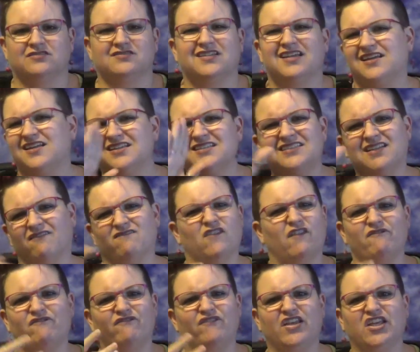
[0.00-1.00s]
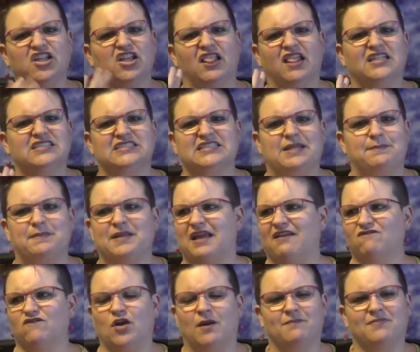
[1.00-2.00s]
support the communication
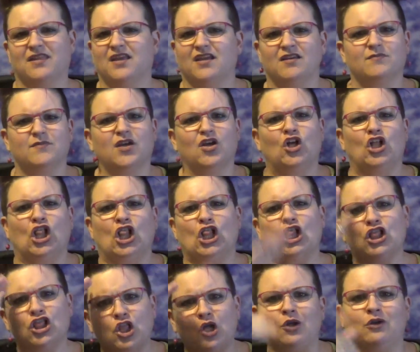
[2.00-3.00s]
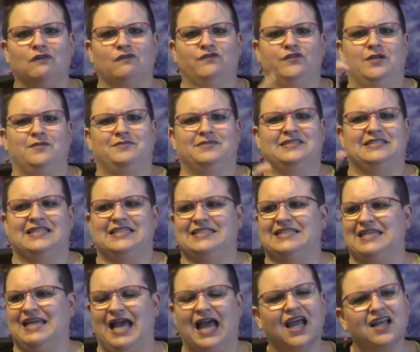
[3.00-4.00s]
and never feel intimidated from them.
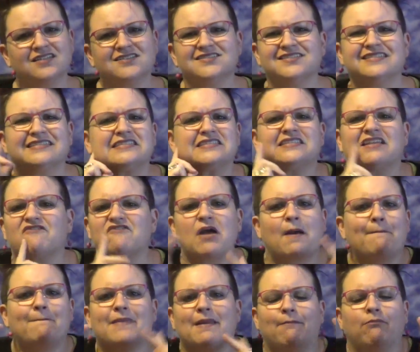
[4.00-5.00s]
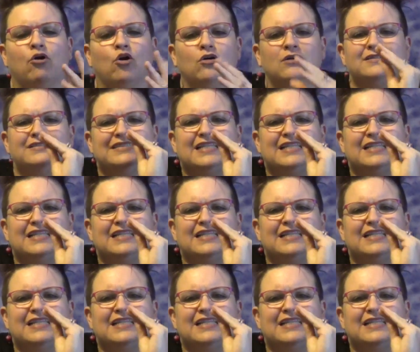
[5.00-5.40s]
Learn from the CDIs.